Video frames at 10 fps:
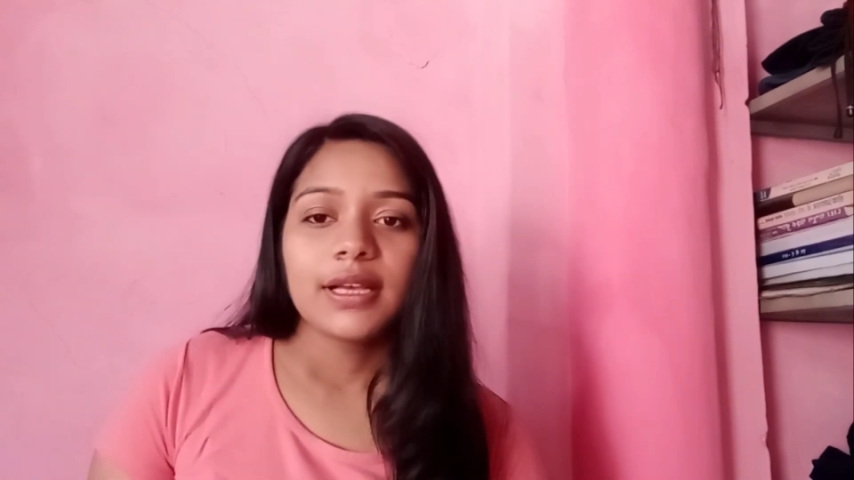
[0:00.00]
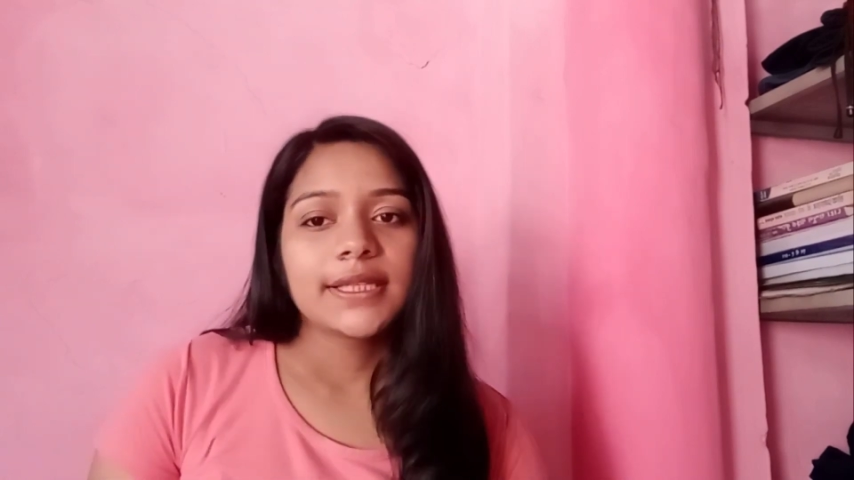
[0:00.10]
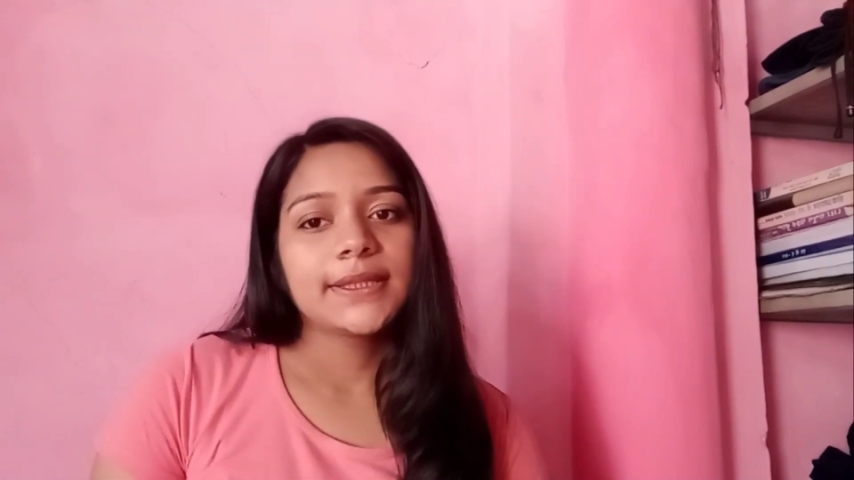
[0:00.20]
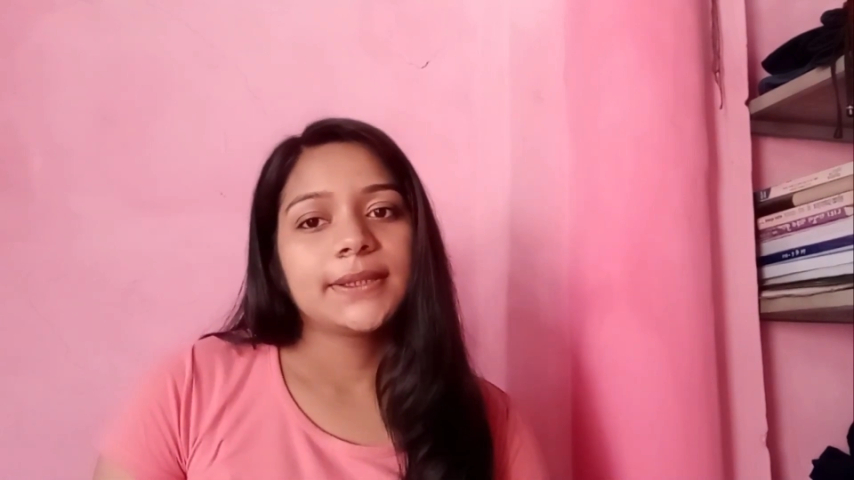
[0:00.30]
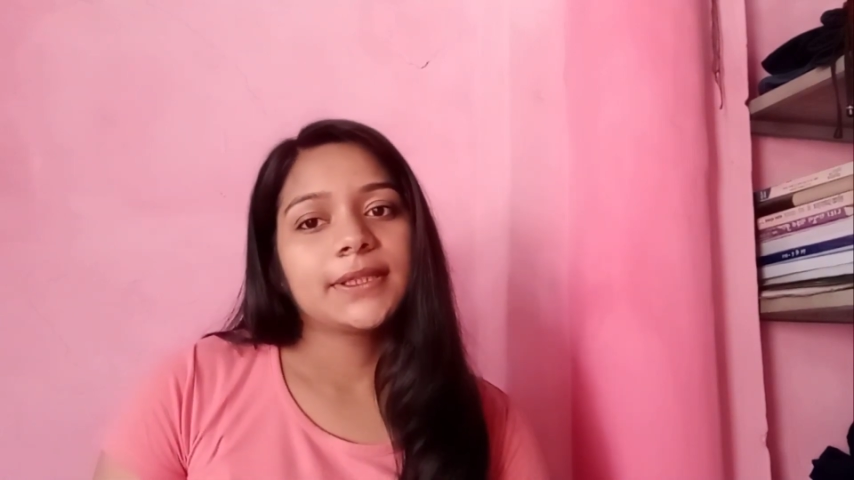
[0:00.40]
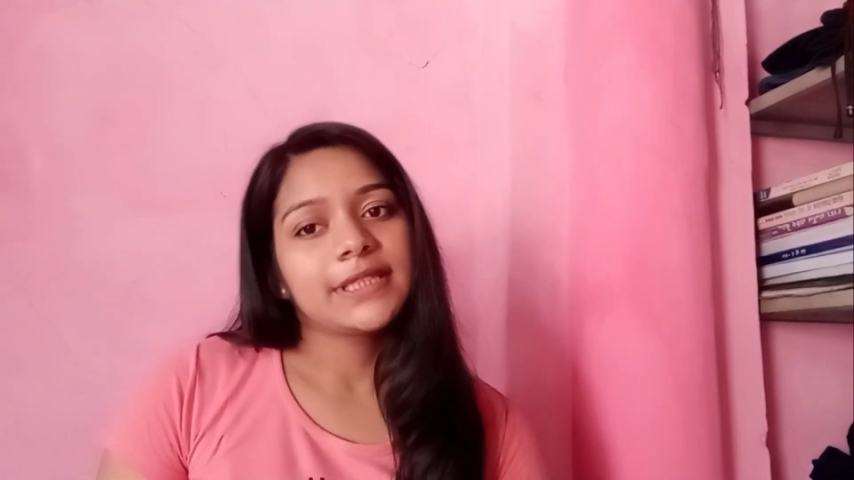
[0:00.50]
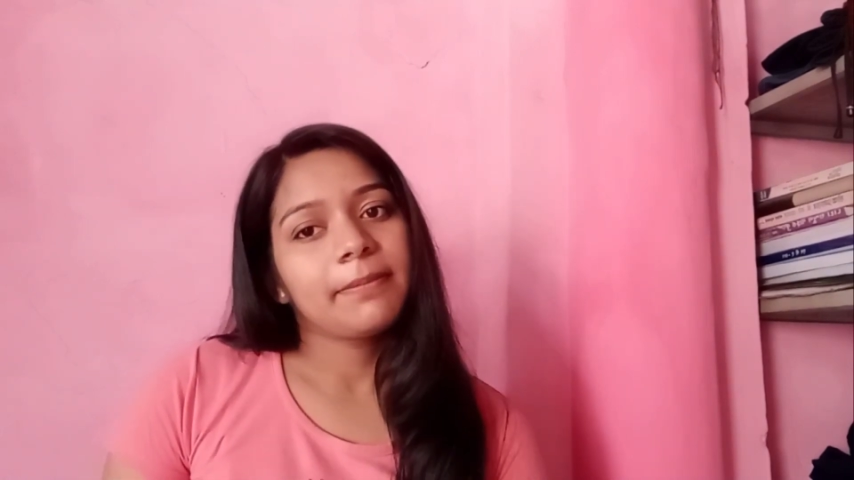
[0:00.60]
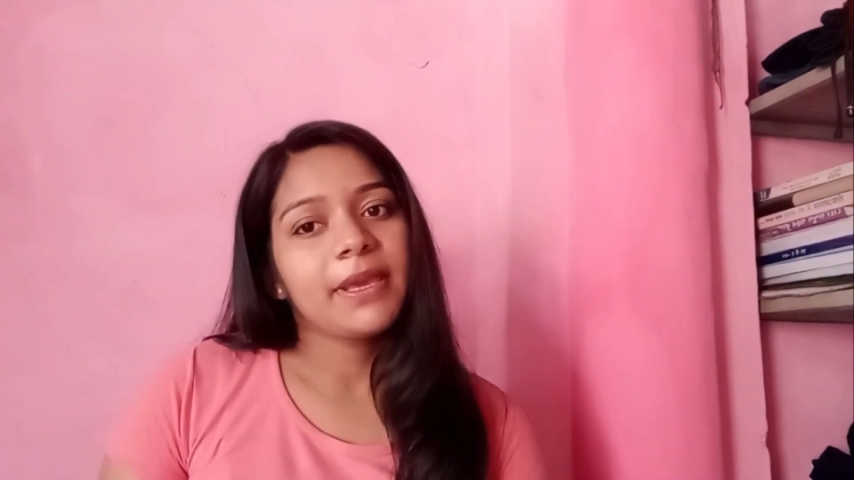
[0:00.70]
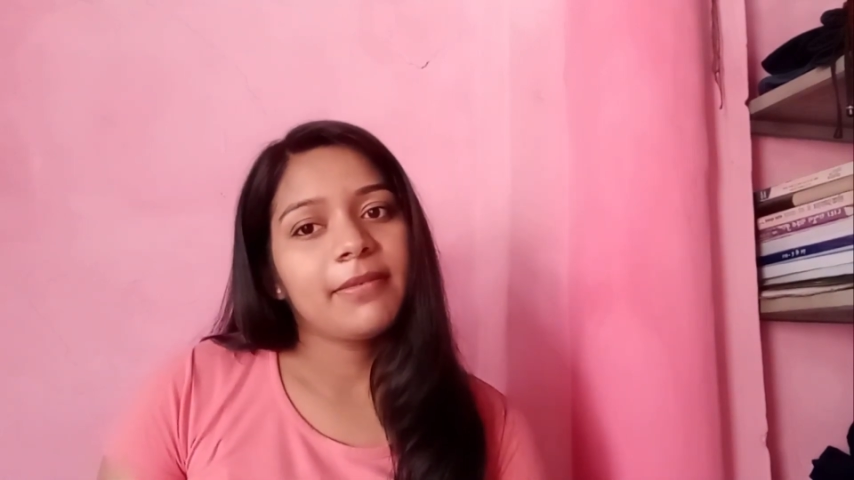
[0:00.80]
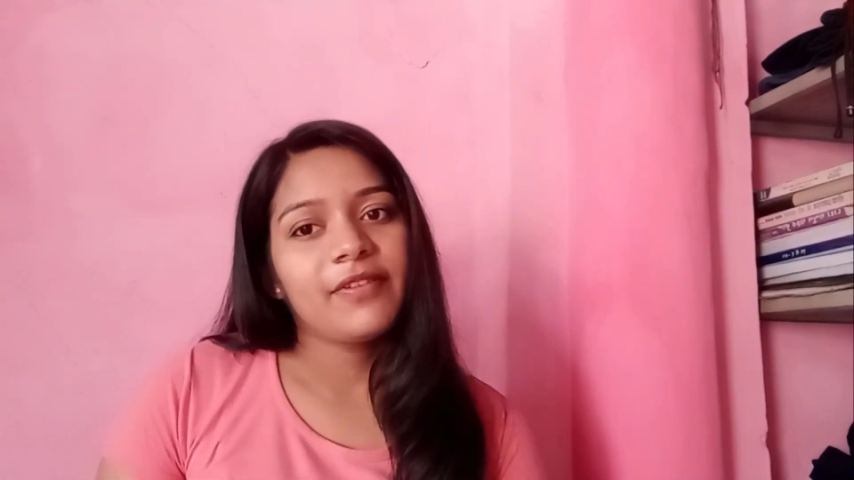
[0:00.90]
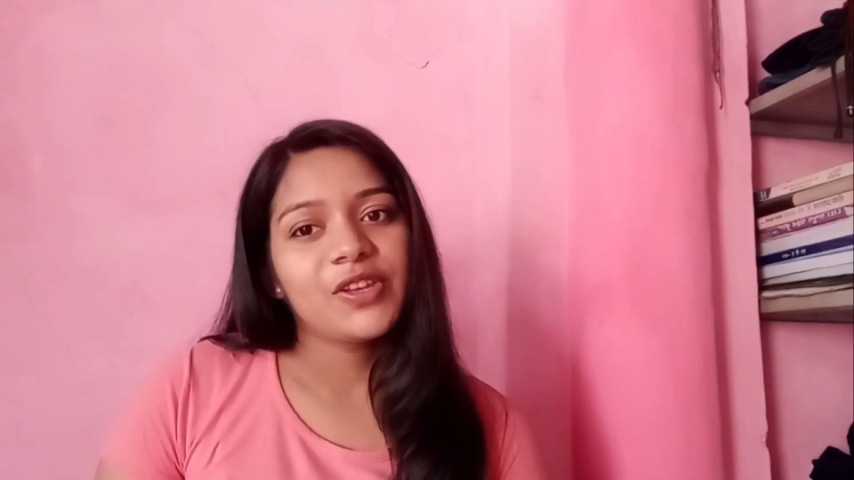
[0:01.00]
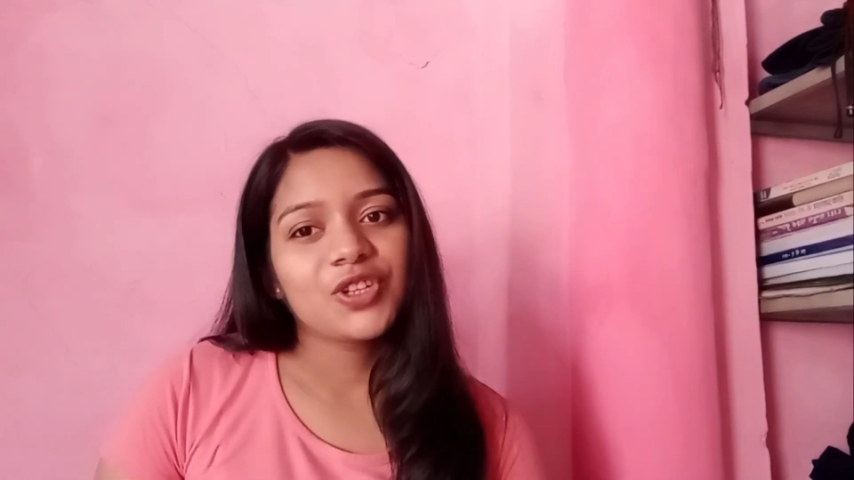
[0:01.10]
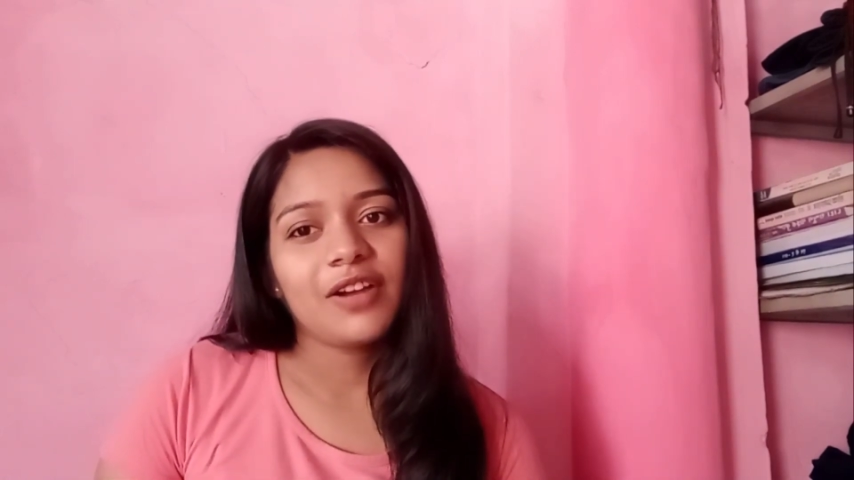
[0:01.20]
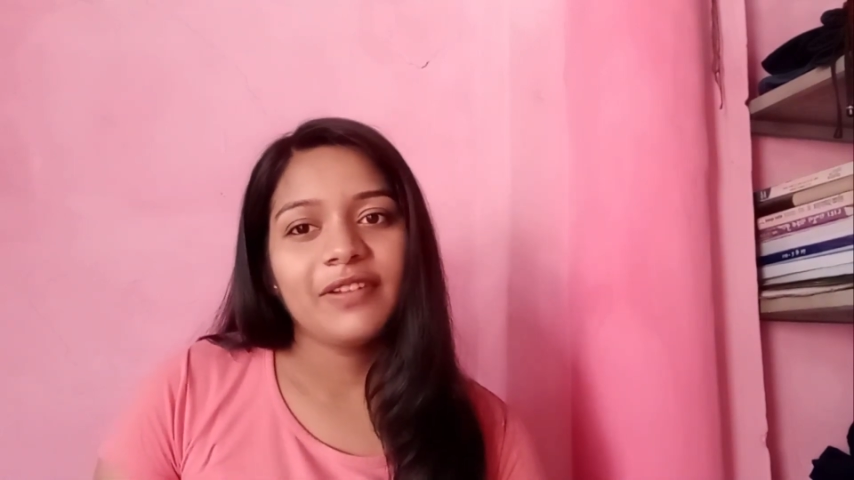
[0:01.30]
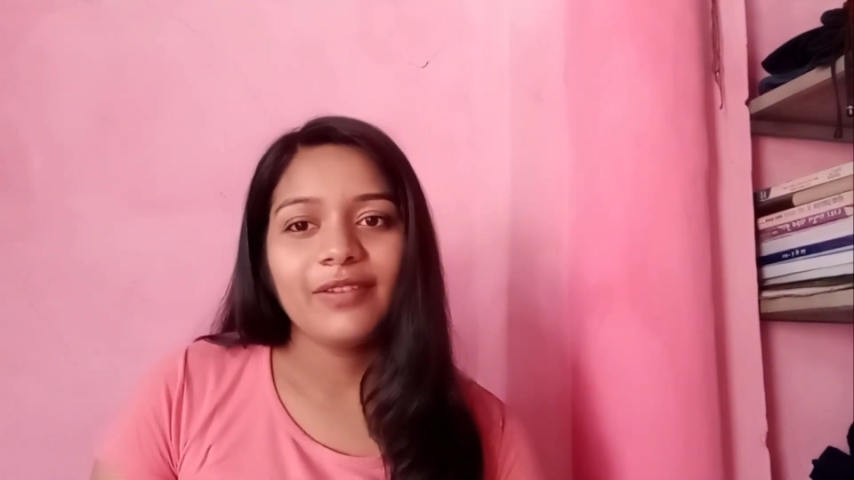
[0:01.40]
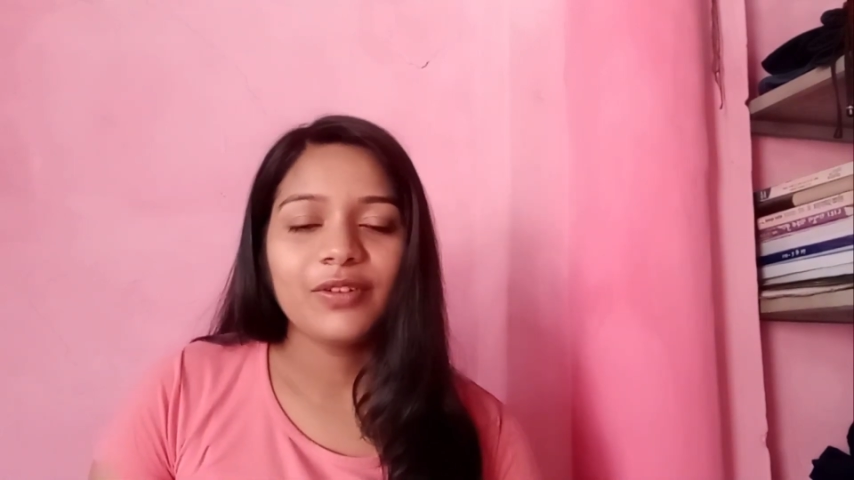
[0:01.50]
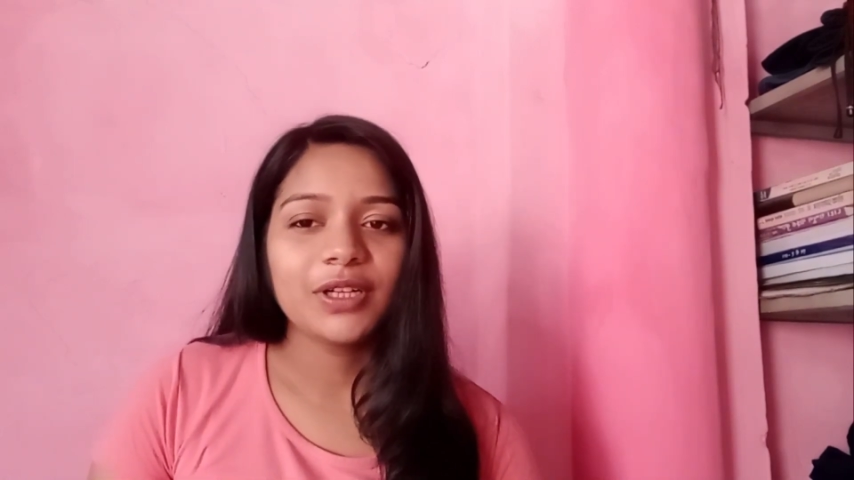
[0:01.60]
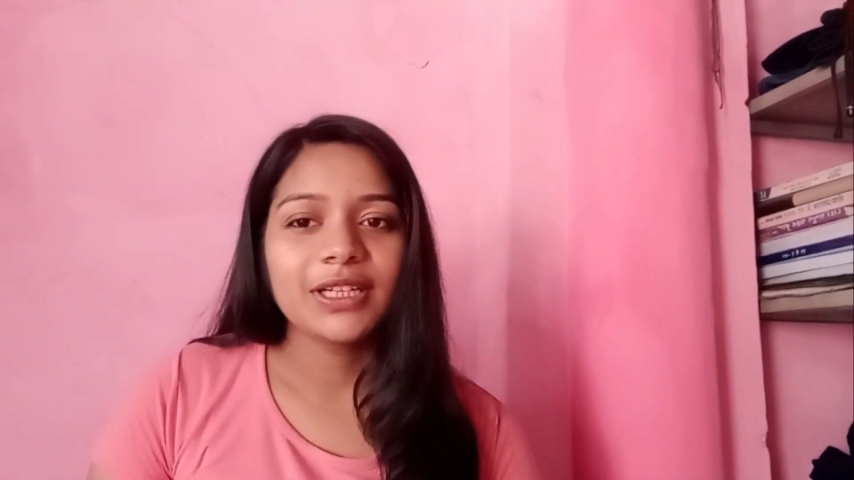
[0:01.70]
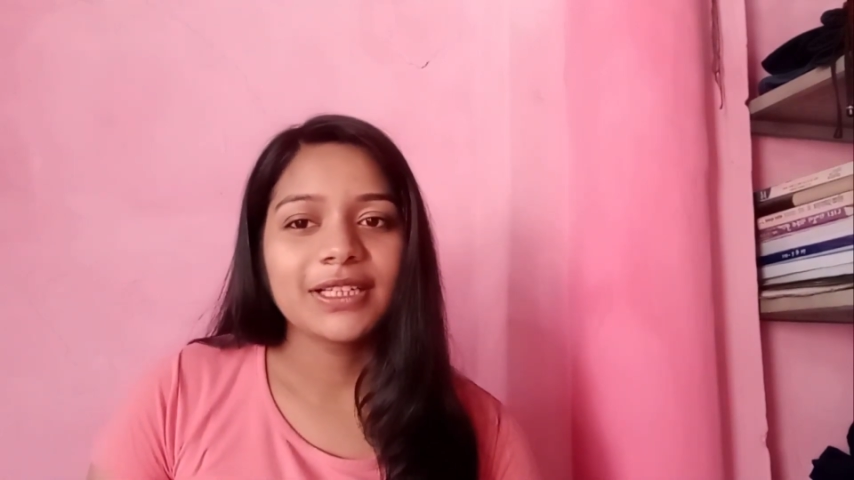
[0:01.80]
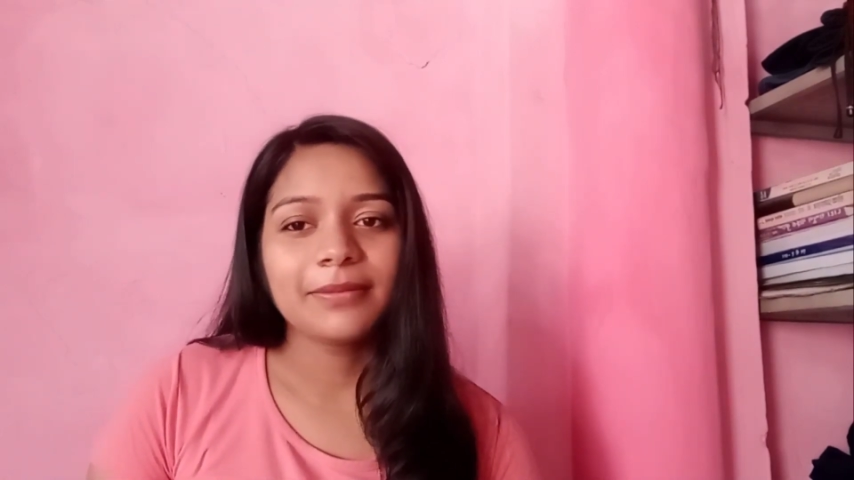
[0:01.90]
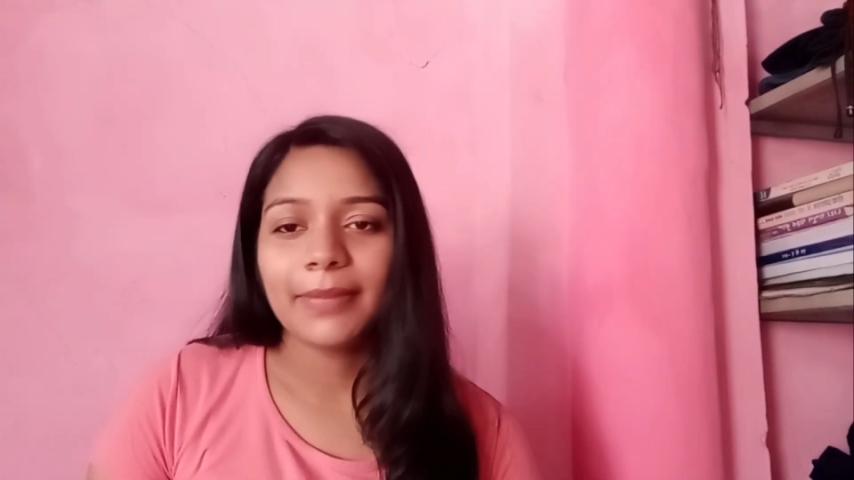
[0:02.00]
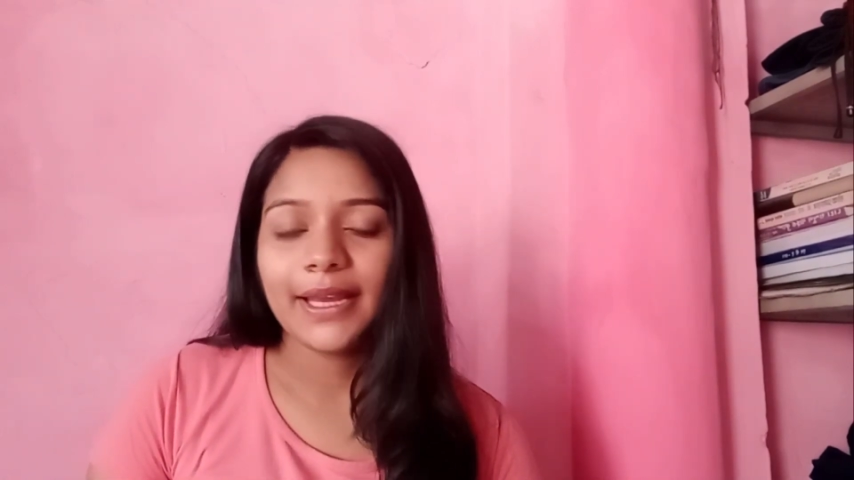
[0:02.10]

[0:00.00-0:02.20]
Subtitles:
So C.P. Baveja will work